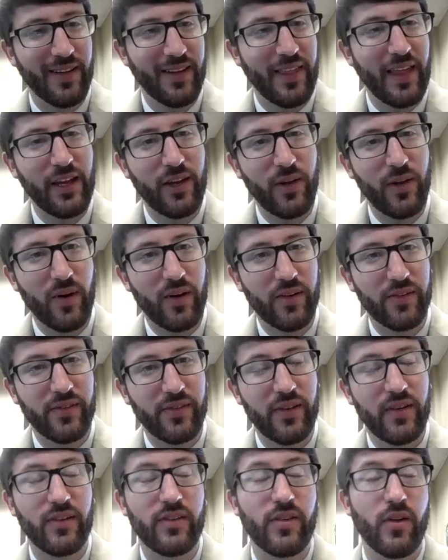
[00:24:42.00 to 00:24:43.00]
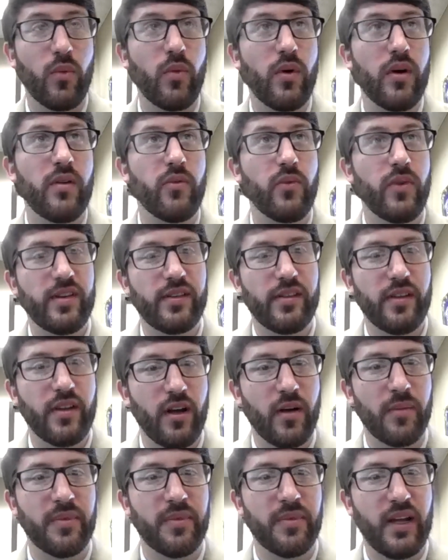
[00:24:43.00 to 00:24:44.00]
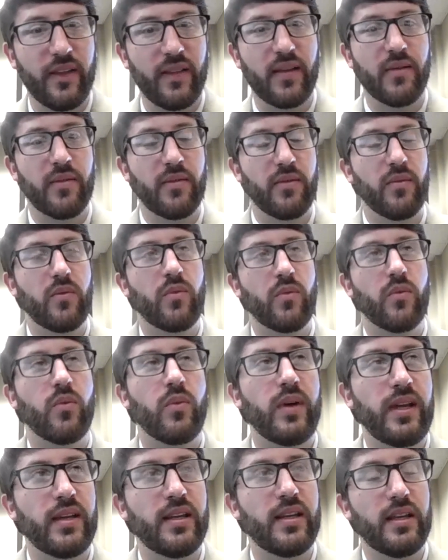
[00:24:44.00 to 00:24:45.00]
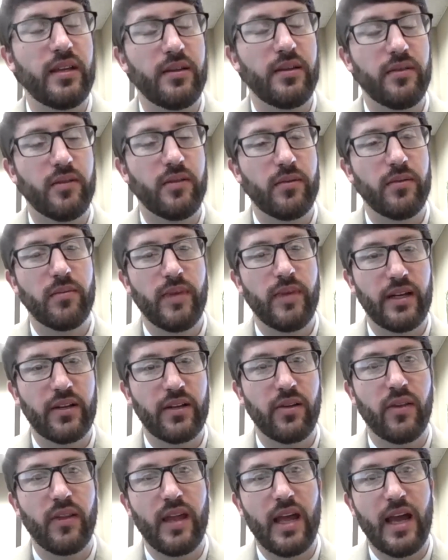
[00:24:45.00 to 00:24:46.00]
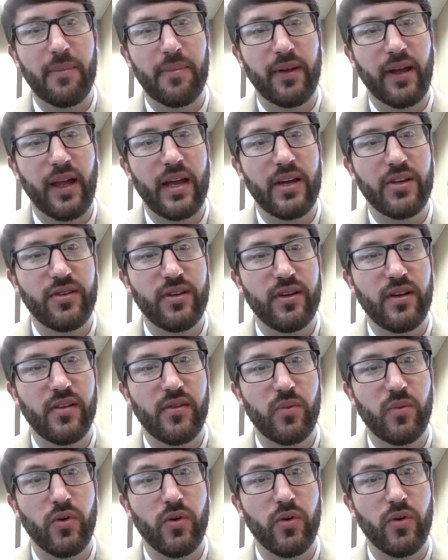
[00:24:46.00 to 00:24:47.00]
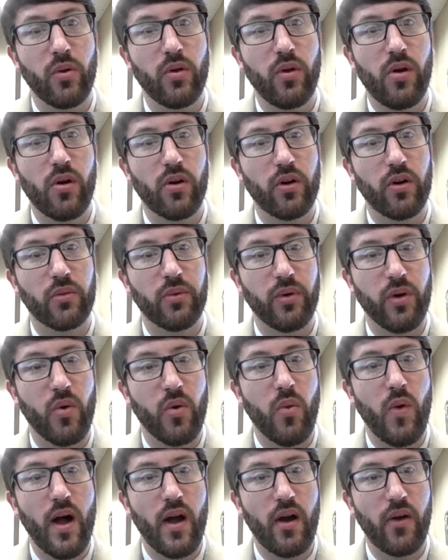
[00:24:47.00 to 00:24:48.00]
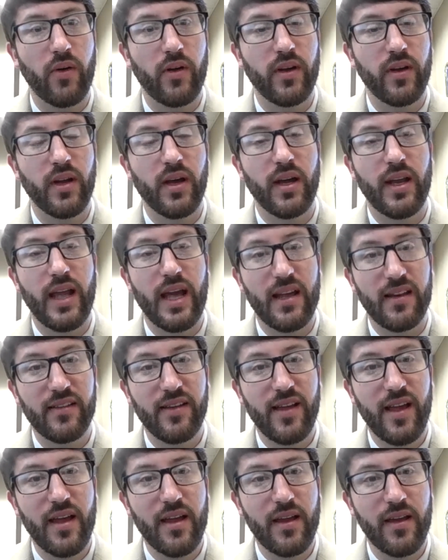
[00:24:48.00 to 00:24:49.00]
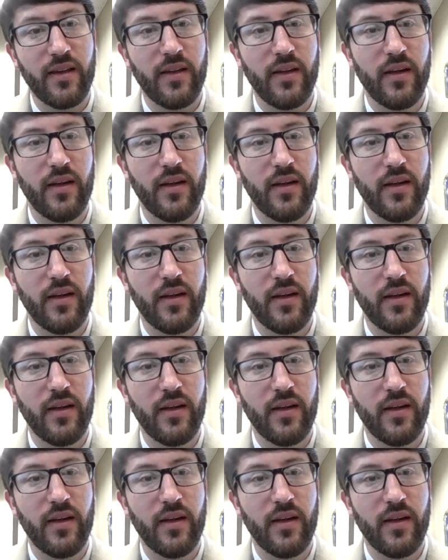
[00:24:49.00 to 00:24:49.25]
Thank you, Austin. So one recent update that we did make to the application is we're no longer requiring an essay.